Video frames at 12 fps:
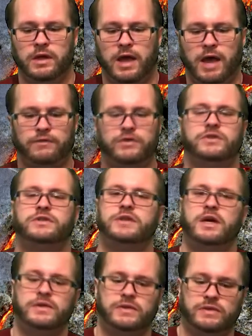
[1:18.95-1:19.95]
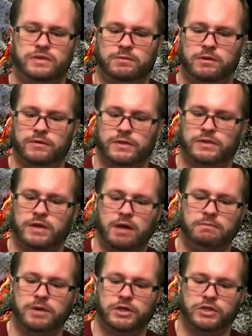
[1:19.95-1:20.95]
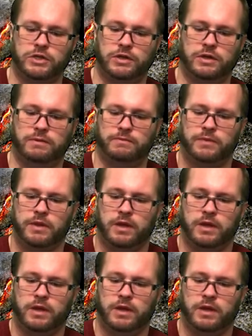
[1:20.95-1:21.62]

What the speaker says: after dozens of movies not mentioning them,